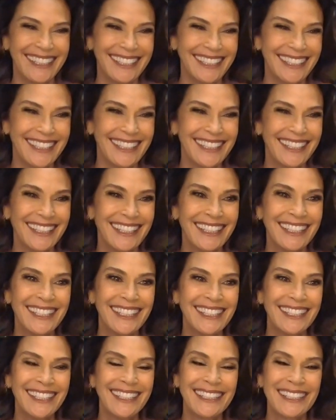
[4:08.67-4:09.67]

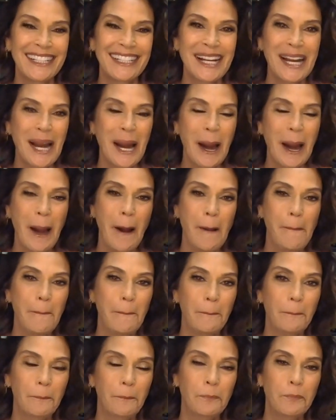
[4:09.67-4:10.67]

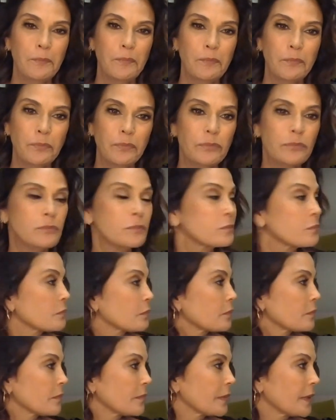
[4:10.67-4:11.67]

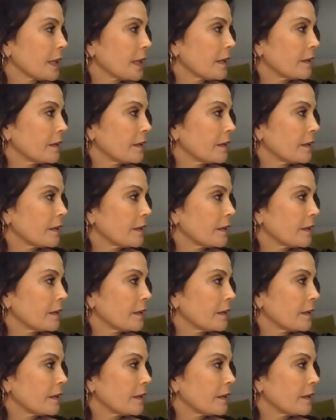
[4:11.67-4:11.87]
This person isn't speaking.